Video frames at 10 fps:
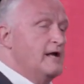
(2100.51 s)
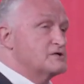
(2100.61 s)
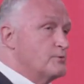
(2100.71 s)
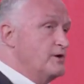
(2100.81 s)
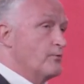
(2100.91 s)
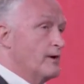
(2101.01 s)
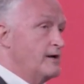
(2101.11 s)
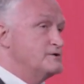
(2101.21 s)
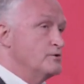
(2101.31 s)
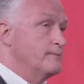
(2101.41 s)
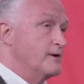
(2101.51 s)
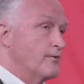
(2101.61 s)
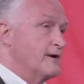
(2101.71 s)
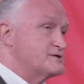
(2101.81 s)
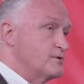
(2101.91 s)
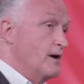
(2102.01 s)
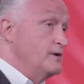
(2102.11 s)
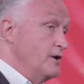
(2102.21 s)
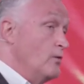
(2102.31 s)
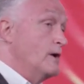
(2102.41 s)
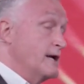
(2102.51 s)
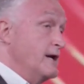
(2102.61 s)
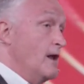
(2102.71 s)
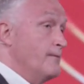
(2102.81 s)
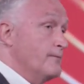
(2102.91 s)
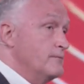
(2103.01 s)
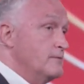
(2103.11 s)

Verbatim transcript: is when you run into them in a restaurant, you don't want to kill them.